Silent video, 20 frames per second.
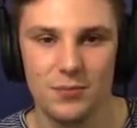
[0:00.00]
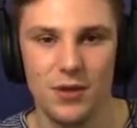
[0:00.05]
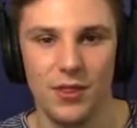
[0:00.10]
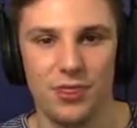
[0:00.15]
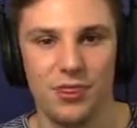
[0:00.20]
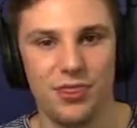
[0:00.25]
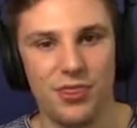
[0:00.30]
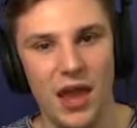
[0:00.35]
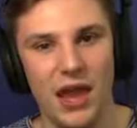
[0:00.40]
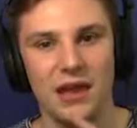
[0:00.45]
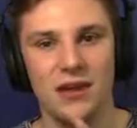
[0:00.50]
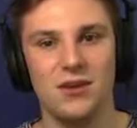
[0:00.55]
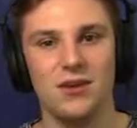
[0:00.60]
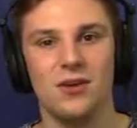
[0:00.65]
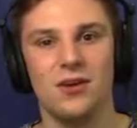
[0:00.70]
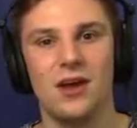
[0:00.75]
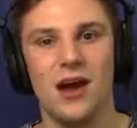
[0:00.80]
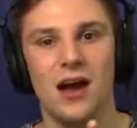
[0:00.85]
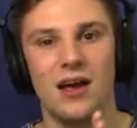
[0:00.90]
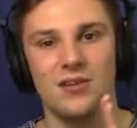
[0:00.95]
But thank
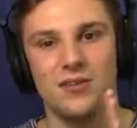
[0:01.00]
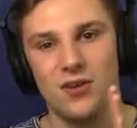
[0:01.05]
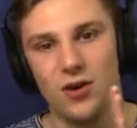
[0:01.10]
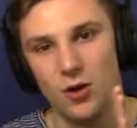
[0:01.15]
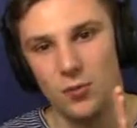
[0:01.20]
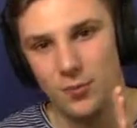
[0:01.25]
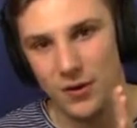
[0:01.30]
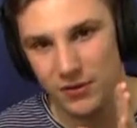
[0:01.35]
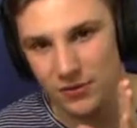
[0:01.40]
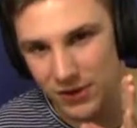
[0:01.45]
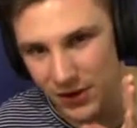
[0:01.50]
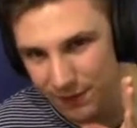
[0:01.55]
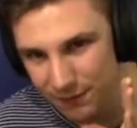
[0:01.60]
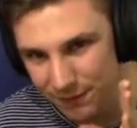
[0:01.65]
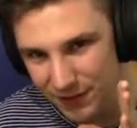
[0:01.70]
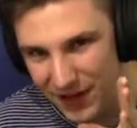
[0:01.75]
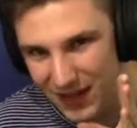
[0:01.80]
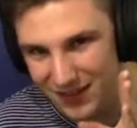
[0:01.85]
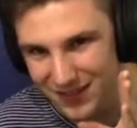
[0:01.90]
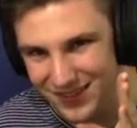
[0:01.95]
you guys. I hope you're having a
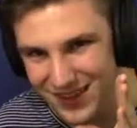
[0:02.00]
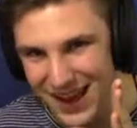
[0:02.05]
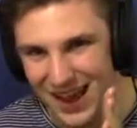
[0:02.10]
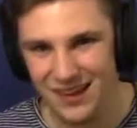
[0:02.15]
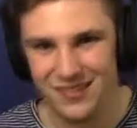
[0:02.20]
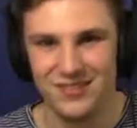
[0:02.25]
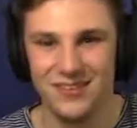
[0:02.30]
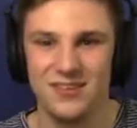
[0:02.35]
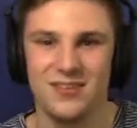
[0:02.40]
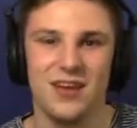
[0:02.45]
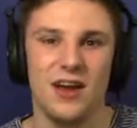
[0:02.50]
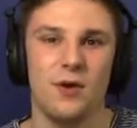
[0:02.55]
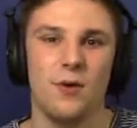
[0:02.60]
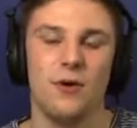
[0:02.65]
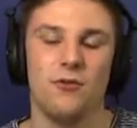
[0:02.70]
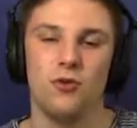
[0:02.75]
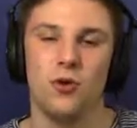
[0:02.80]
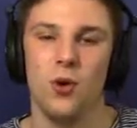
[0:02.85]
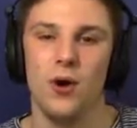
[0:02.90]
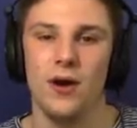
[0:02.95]
fantastic day
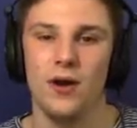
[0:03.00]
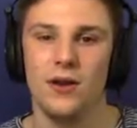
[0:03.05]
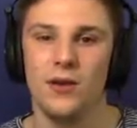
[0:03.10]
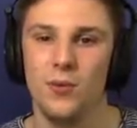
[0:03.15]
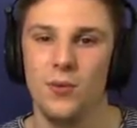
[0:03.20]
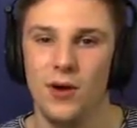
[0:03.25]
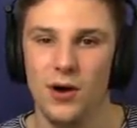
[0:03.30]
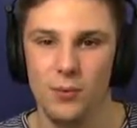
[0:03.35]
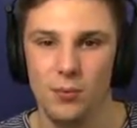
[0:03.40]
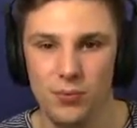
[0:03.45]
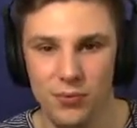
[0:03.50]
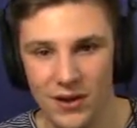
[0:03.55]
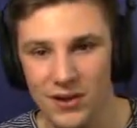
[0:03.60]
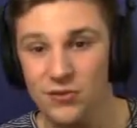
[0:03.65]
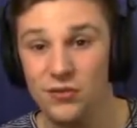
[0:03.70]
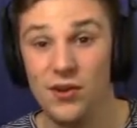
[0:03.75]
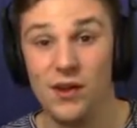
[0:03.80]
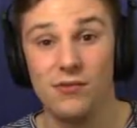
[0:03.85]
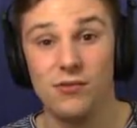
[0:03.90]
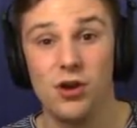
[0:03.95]
wherever you are in the world.
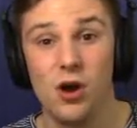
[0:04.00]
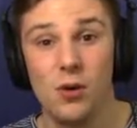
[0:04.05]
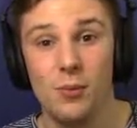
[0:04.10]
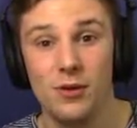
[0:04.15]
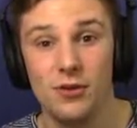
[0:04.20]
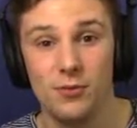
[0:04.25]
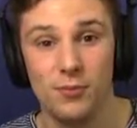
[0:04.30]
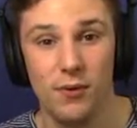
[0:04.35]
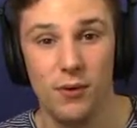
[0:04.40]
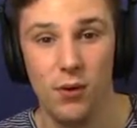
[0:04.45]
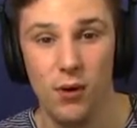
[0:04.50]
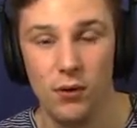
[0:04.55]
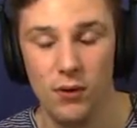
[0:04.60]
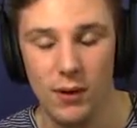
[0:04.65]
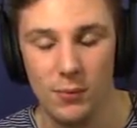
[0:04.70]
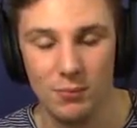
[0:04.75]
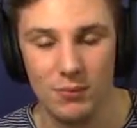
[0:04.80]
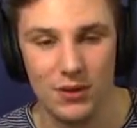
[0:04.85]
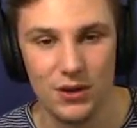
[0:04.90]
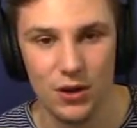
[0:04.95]
Please leave comments below
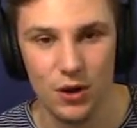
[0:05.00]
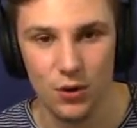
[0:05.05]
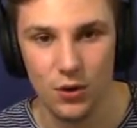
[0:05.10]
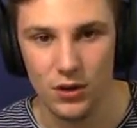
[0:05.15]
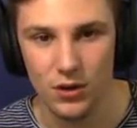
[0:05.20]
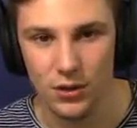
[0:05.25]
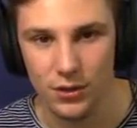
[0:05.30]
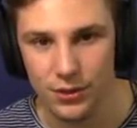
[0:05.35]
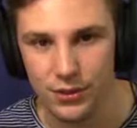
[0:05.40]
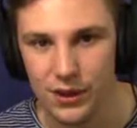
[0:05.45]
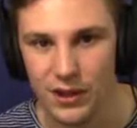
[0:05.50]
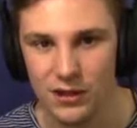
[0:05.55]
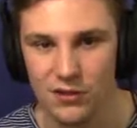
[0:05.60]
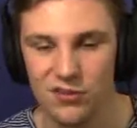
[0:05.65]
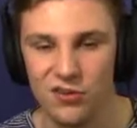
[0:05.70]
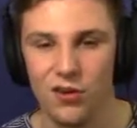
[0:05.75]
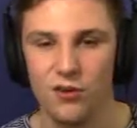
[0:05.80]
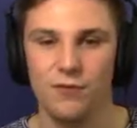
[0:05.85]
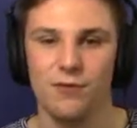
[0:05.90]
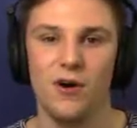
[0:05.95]
letting me know what you
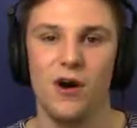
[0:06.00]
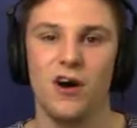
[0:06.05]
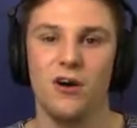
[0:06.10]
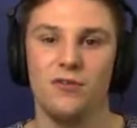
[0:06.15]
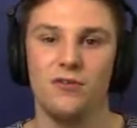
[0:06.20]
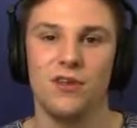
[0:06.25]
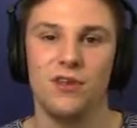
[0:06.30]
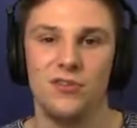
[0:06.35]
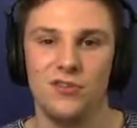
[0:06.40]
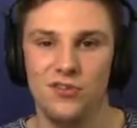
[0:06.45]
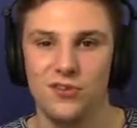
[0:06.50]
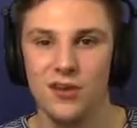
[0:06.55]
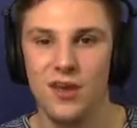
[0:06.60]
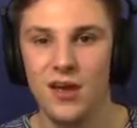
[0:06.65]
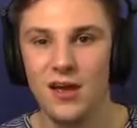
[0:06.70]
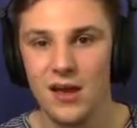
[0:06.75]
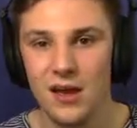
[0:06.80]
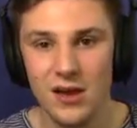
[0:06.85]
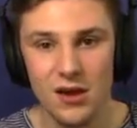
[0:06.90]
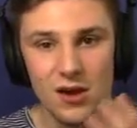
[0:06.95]
think so far of this
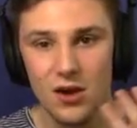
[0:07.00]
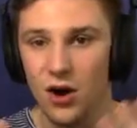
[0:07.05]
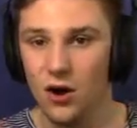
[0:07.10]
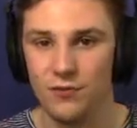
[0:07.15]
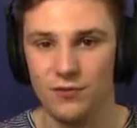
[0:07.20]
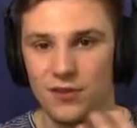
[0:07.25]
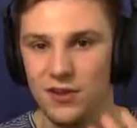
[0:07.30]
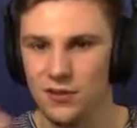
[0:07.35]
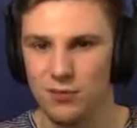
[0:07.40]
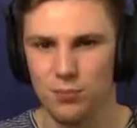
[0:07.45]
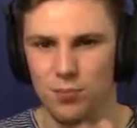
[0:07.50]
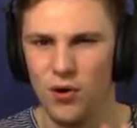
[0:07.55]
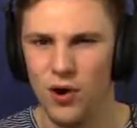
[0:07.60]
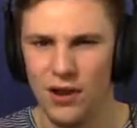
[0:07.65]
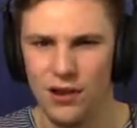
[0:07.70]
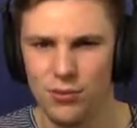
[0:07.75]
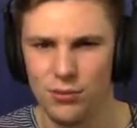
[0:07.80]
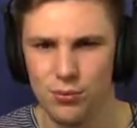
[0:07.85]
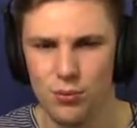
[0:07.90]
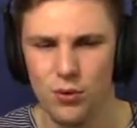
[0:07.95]
of this
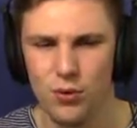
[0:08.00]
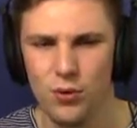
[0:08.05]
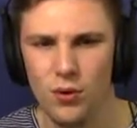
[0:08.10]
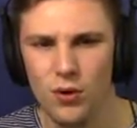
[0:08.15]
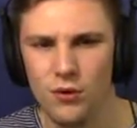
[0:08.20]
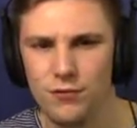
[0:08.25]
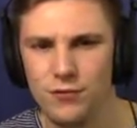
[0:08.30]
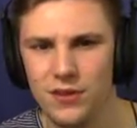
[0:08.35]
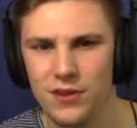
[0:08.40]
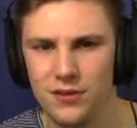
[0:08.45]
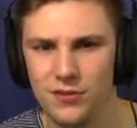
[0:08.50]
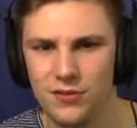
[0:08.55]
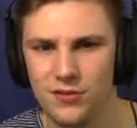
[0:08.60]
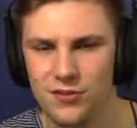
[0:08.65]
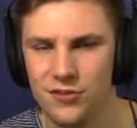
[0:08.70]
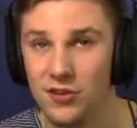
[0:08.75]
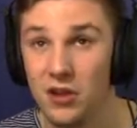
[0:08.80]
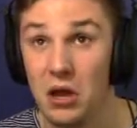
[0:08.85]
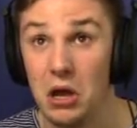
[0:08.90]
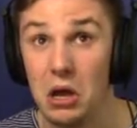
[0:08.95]
playthrough of
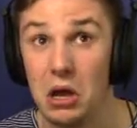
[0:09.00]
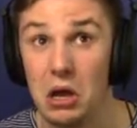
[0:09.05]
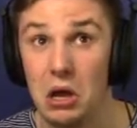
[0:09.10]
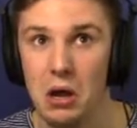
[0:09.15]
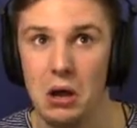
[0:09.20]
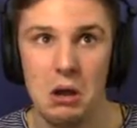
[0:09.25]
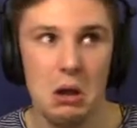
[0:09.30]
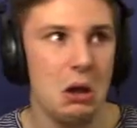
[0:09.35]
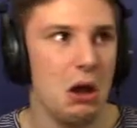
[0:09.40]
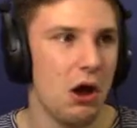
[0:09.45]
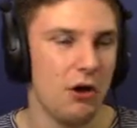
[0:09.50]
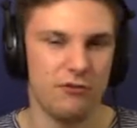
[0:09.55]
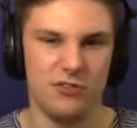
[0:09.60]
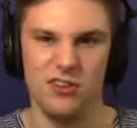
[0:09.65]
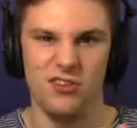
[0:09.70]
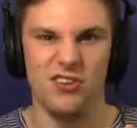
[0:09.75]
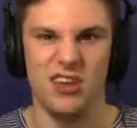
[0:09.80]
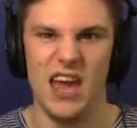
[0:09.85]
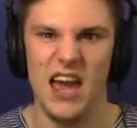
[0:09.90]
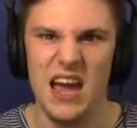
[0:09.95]
this uh, of
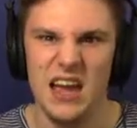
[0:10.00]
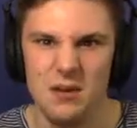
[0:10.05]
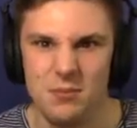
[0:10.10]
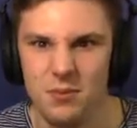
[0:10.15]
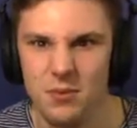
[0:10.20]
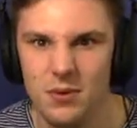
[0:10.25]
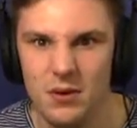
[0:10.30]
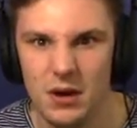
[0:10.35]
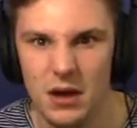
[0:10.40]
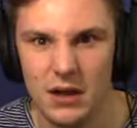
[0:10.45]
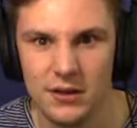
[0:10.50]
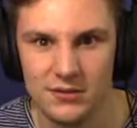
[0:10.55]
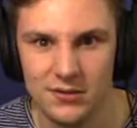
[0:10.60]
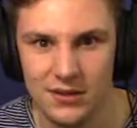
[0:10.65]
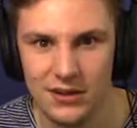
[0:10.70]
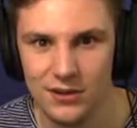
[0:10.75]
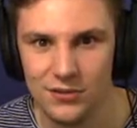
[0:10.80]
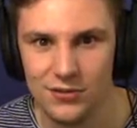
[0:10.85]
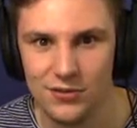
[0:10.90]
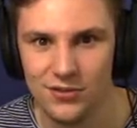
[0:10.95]
this game.
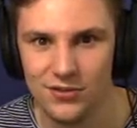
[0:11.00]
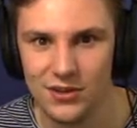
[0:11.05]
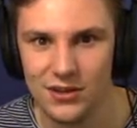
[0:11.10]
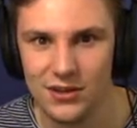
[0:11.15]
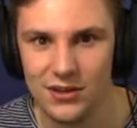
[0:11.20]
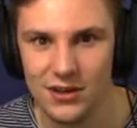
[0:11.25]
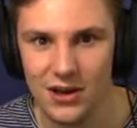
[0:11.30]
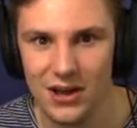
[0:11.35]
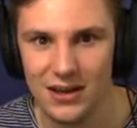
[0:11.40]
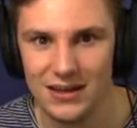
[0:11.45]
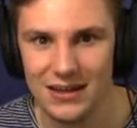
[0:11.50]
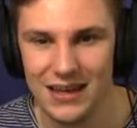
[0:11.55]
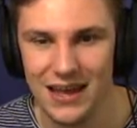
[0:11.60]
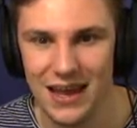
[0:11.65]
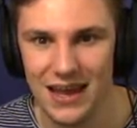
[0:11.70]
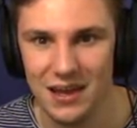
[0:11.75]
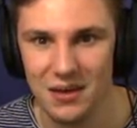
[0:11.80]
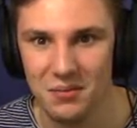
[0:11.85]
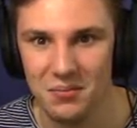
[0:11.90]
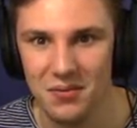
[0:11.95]
It's an interesting kind of
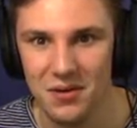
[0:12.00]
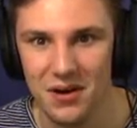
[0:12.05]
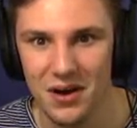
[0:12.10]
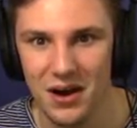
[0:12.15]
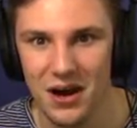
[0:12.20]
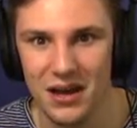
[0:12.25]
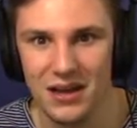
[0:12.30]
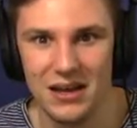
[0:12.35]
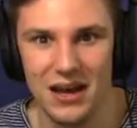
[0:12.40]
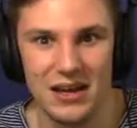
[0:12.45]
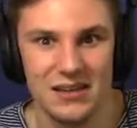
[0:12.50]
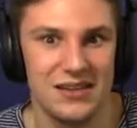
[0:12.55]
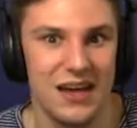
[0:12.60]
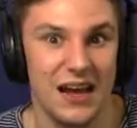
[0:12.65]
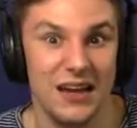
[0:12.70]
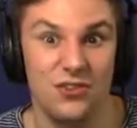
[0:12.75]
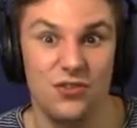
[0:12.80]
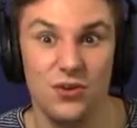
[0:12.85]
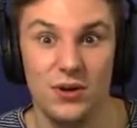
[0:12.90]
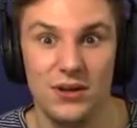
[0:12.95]
game. I, I
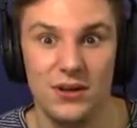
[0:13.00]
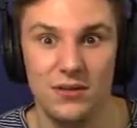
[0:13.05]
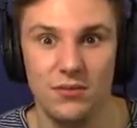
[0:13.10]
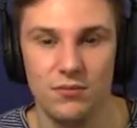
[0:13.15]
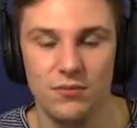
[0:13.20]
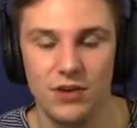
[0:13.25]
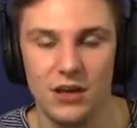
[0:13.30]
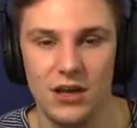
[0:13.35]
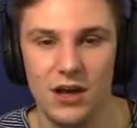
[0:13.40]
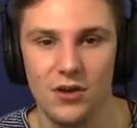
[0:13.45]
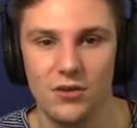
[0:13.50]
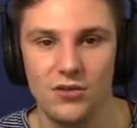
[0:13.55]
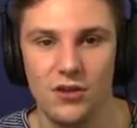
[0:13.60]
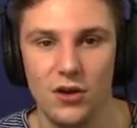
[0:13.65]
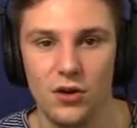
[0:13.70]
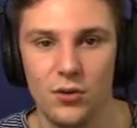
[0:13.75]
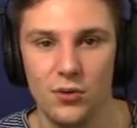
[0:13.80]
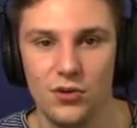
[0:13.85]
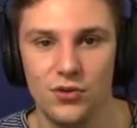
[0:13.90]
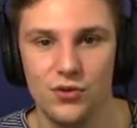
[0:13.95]
actually didn't think I was
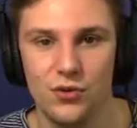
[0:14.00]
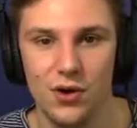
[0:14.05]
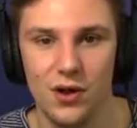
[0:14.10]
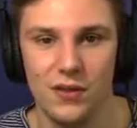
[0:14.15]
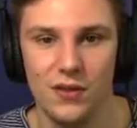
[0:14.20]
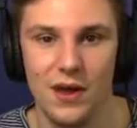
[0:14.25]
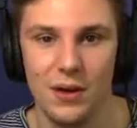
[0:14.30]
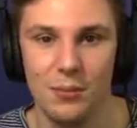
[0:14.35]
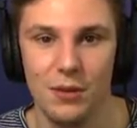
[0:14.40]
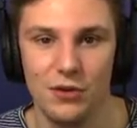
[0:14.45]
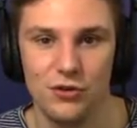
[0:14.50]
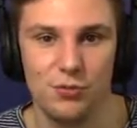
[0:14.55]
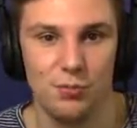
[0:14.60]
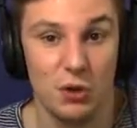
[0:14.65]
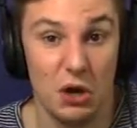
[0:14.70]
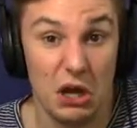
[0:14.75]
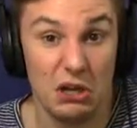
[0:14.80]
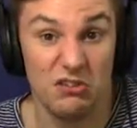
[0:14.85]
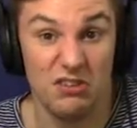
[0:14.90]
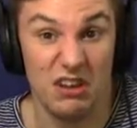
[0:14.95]
going to enjoy it that much,
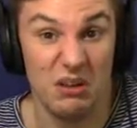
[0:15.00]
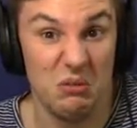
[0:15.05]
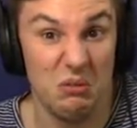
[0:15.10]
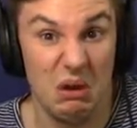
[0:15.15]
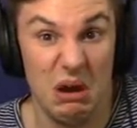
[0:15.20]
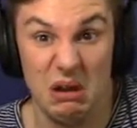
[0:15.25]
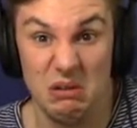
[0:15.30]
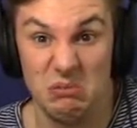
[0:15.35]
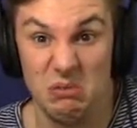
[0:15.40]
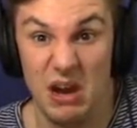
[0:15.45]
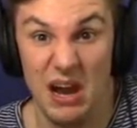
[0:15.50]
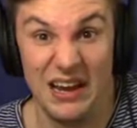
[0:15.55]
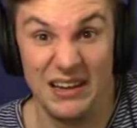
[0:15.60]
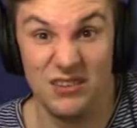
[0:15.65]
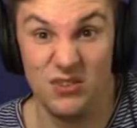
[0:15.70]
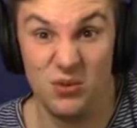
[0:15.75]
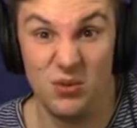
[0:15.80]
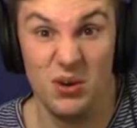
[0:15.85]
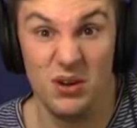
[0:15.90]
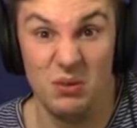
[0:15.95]
but I seem I
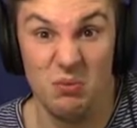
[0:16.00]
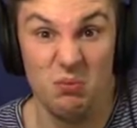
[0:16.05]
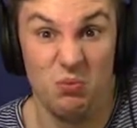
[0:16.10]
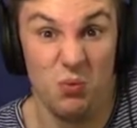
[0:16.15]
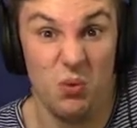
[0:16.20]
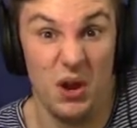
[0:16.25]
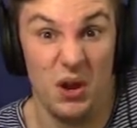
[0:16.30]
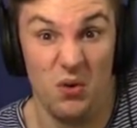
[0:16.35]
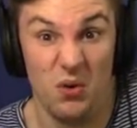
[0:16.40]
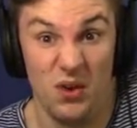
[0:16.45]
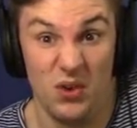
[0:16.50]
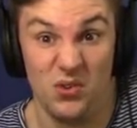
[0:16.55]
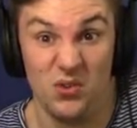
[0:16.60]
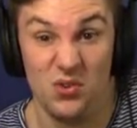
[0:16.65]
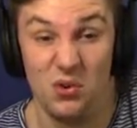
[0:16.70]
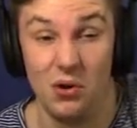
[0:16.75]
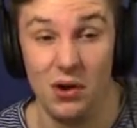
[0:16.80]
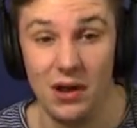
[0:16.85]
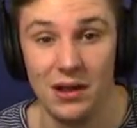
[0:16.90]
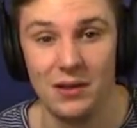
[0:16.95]
actually really
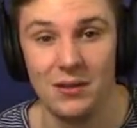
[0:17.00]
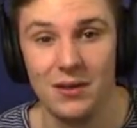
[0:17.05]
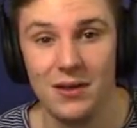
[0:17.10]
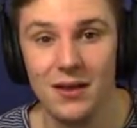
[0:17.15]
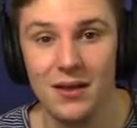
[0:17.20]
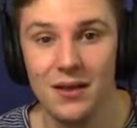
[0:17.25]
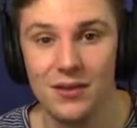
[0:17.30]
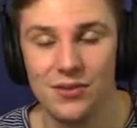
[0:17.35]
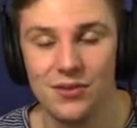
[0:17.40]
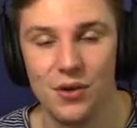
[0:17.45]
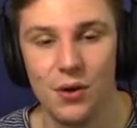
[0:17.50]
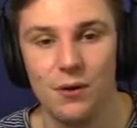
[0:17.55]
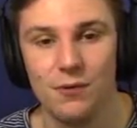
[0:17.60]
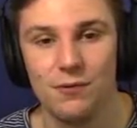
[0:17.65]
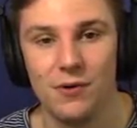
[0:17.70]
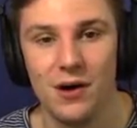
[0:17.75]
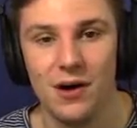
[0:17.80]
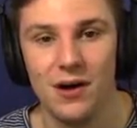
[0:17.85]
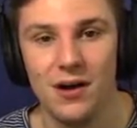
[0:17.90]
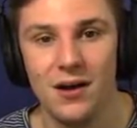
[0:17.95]
enjoy it
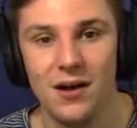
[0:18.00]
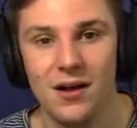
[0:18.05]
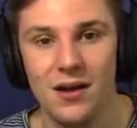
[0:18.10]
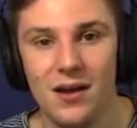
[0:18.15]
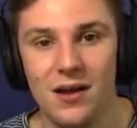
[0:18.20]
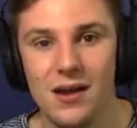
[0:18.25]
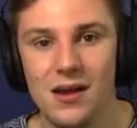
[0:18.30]
so far.